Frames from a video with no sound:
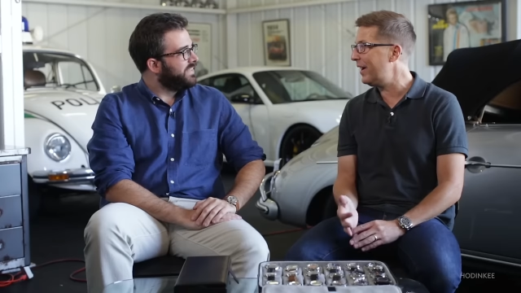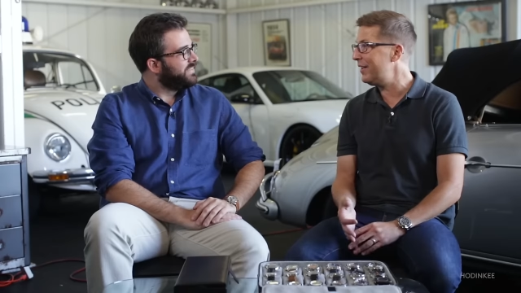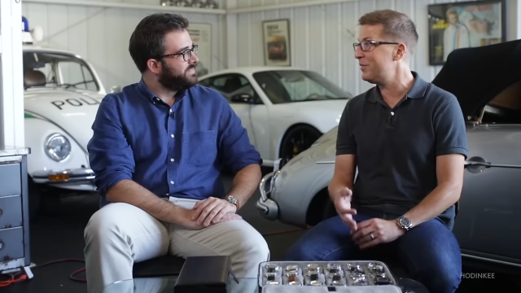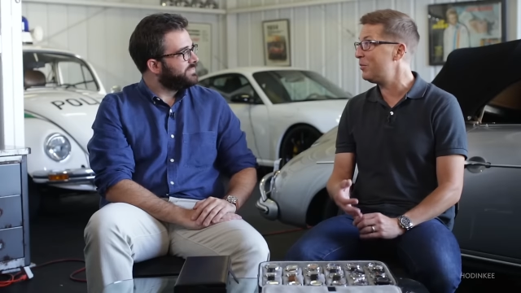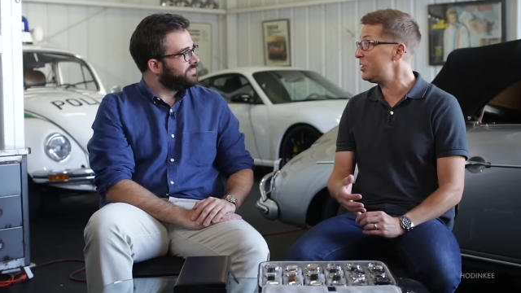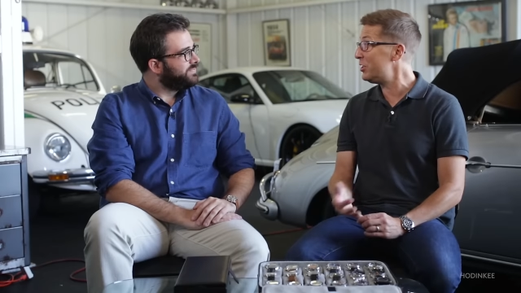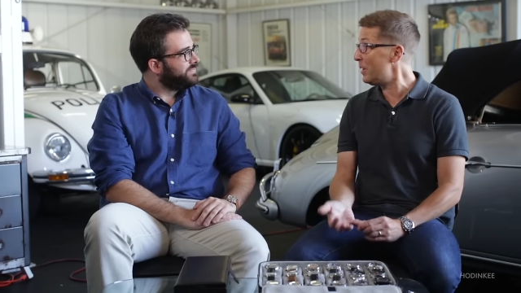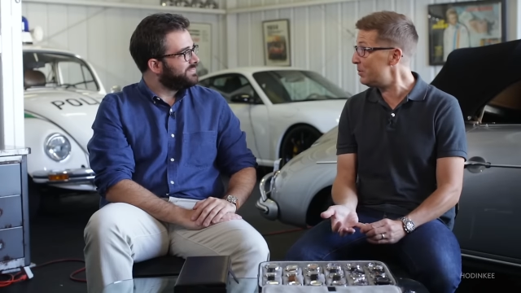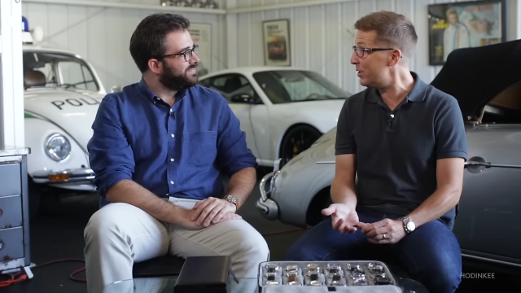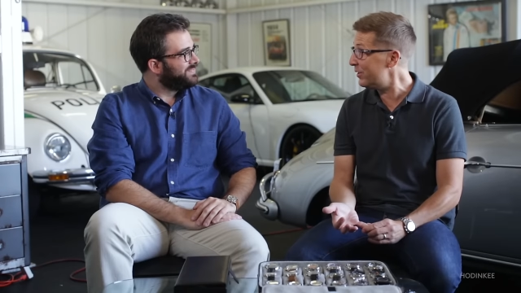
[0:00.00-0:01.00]
Speaker 1: as the
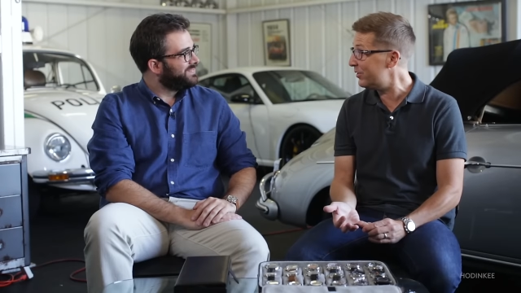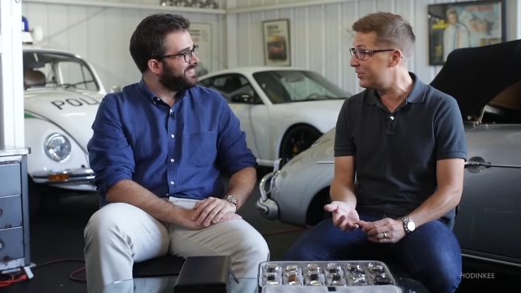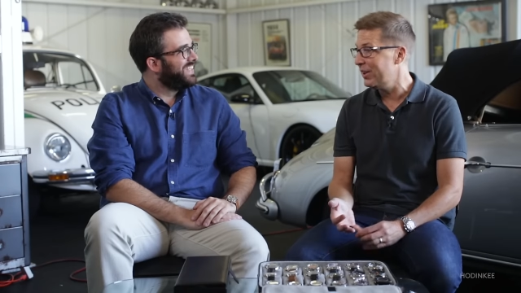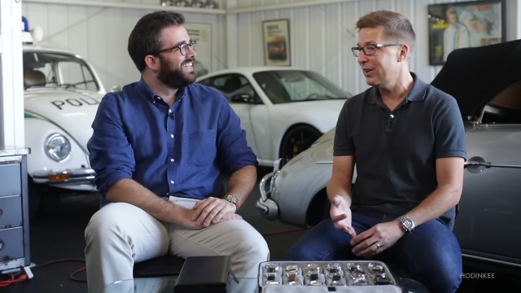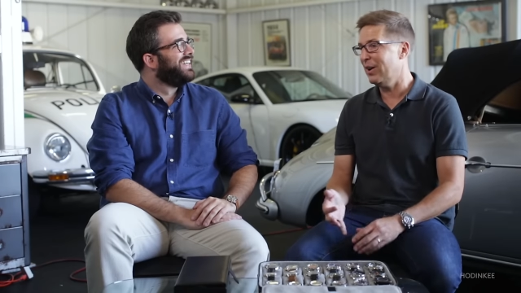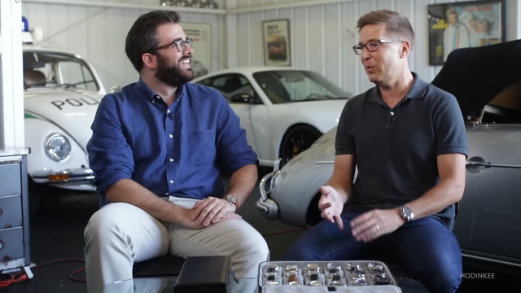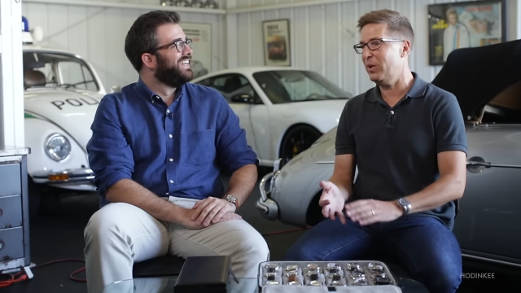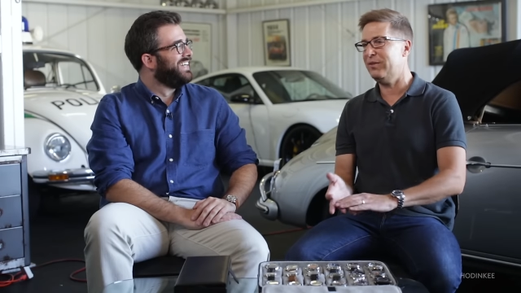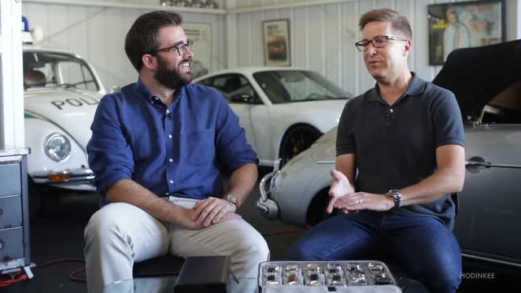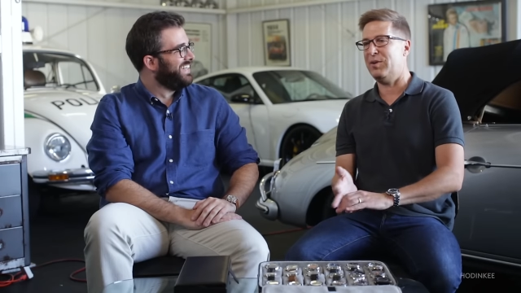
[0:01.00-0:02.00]
receptionist. I
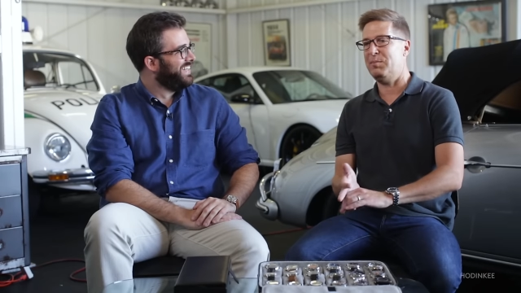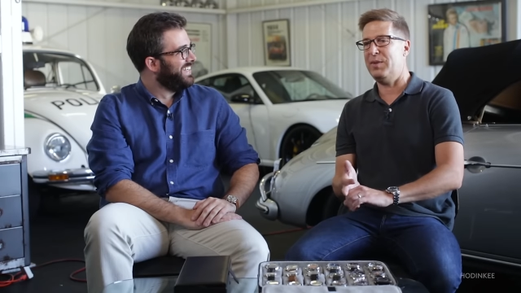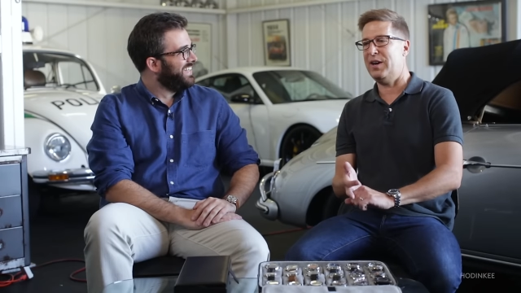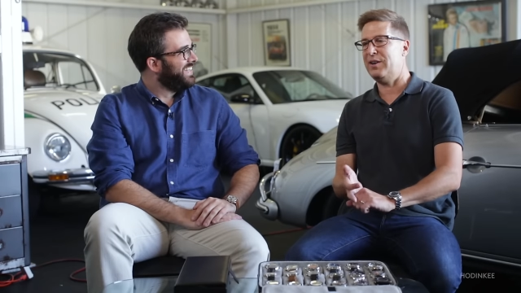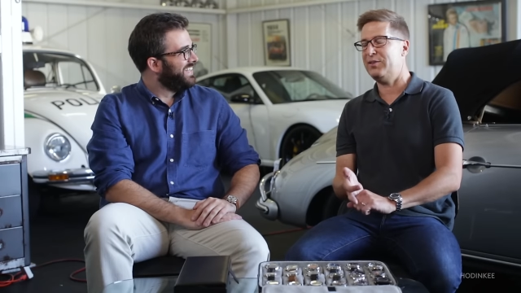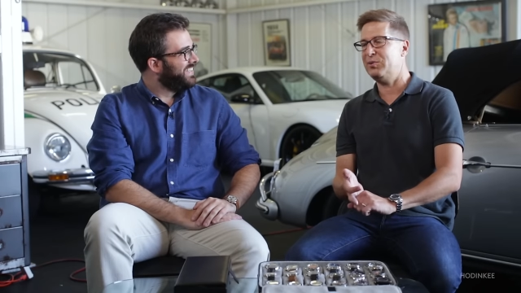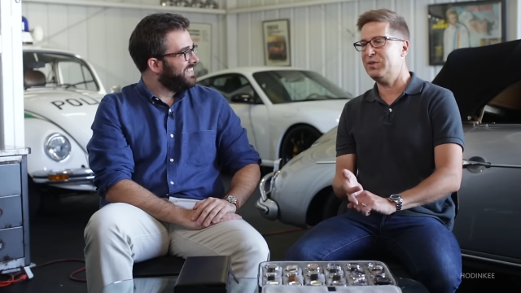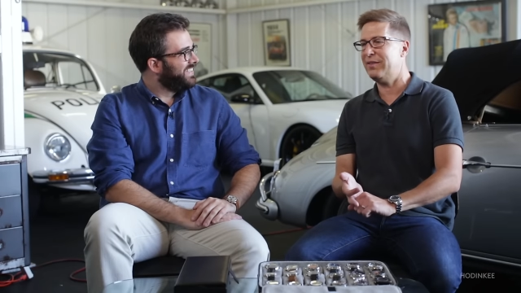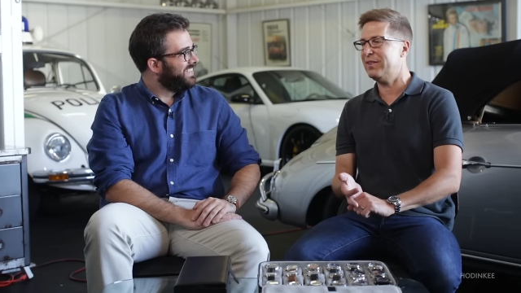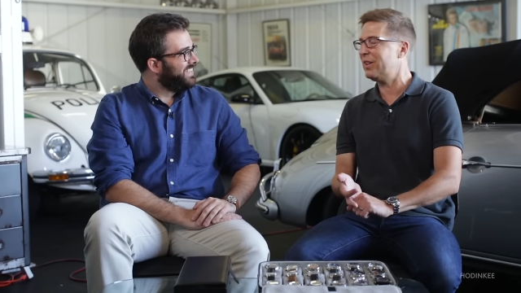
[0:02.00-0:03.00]
went from there to
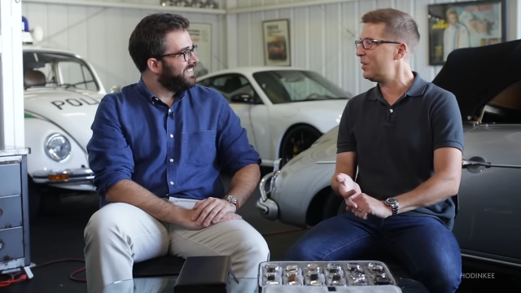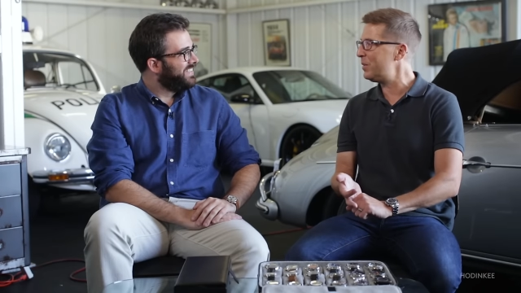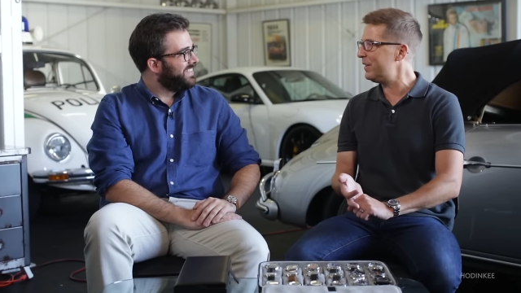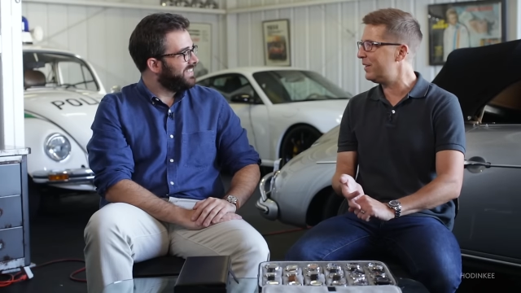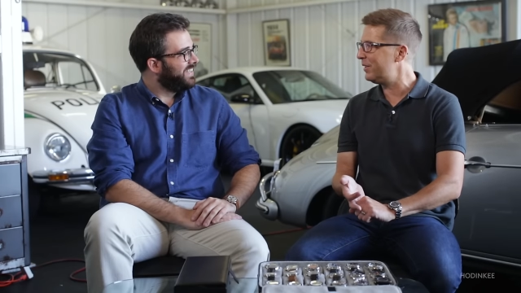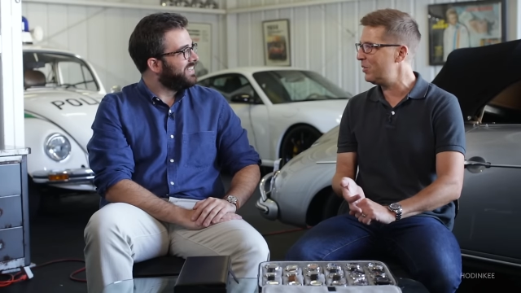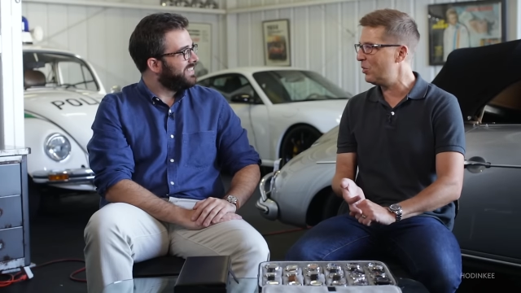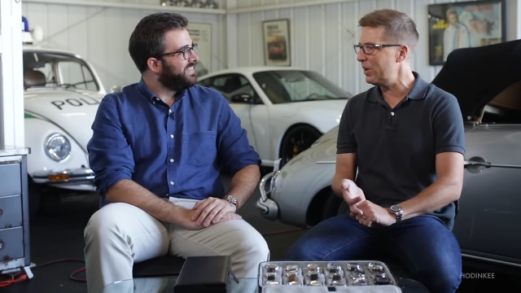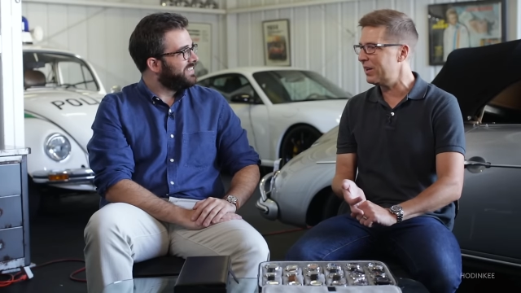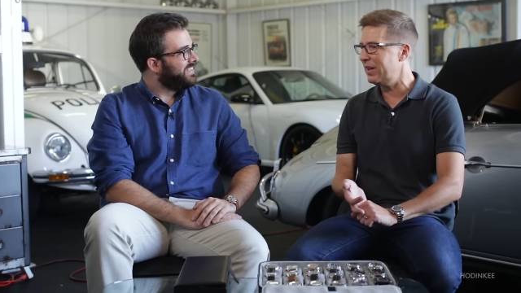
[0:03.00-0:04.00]
David Letterman in New
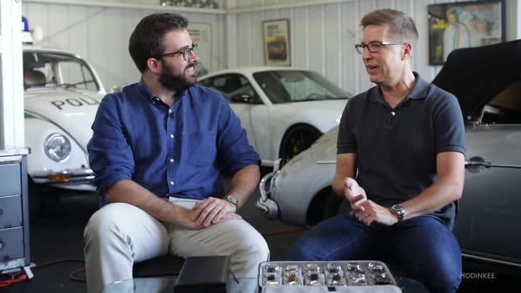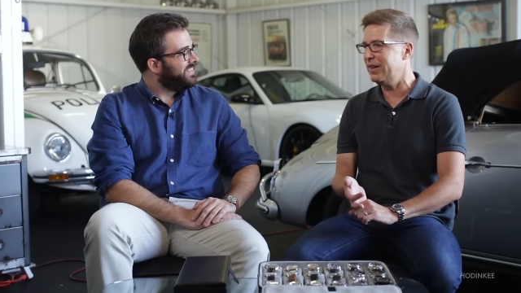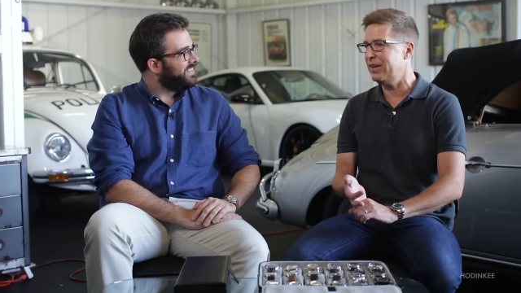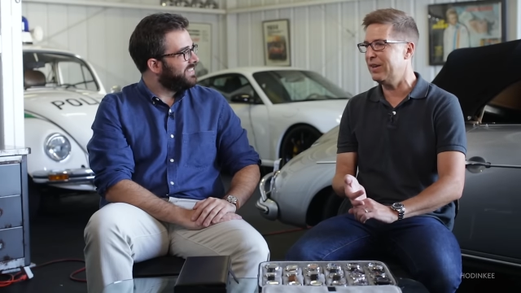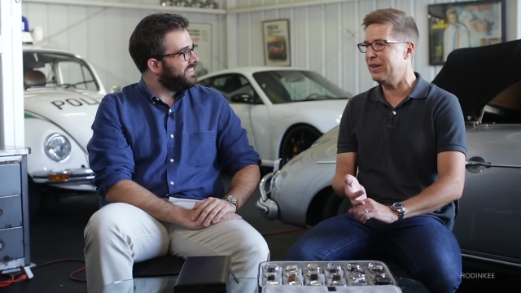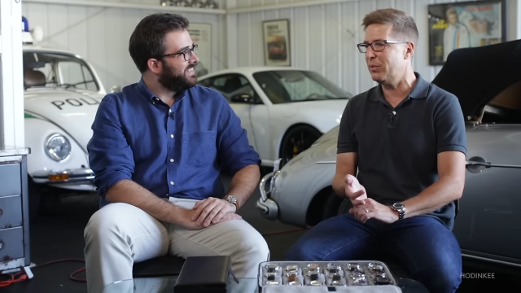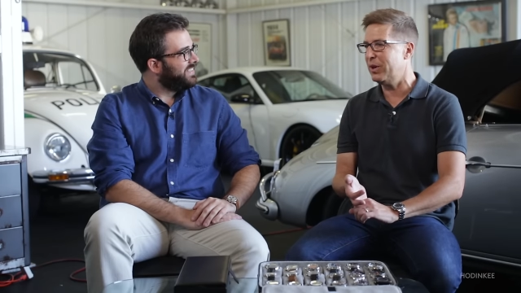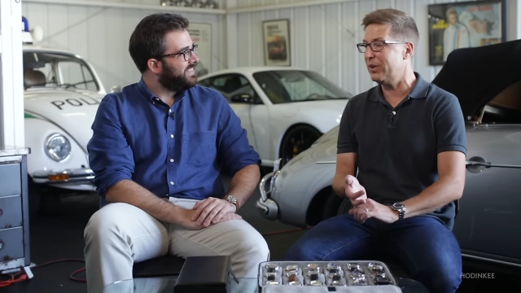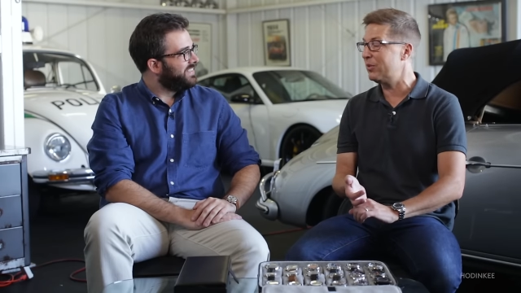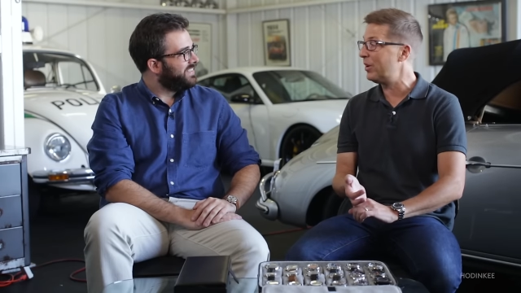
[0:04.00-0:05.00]
York, and then
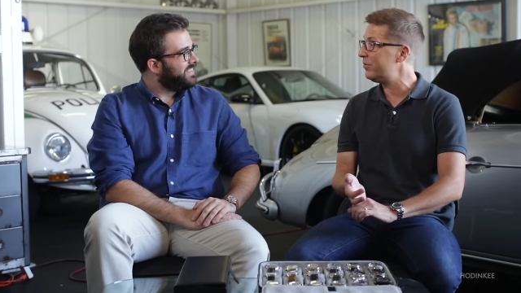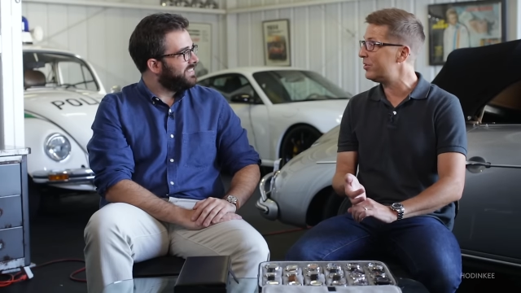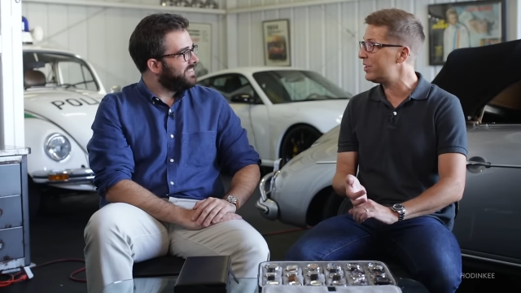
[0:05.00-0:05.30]
went on to write for